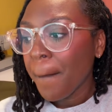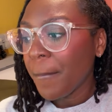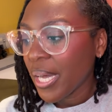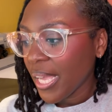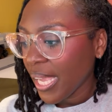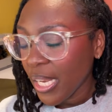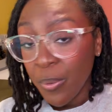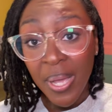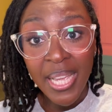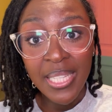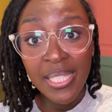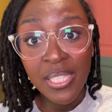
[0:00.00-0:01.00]
But
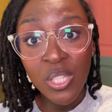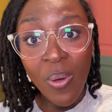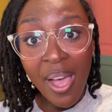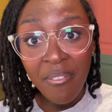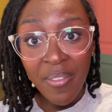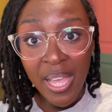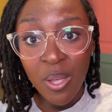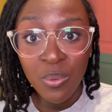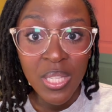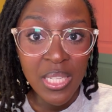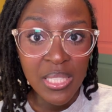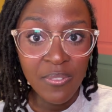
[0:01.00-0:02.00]
anyways, so I
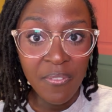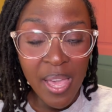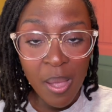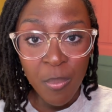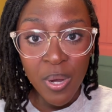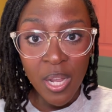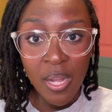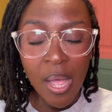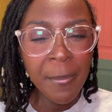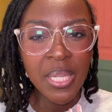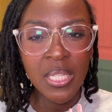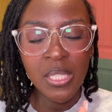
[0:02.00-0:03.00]
found this
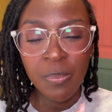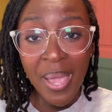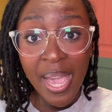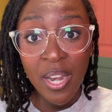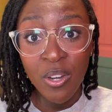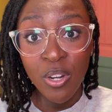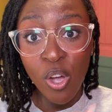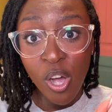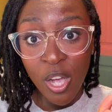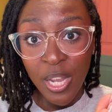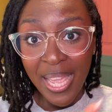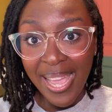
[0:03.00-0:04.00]
this pattern
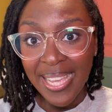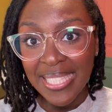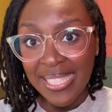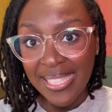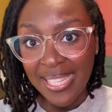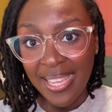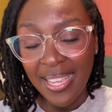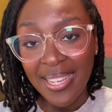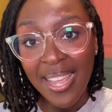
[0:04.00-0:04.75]
on Etsy.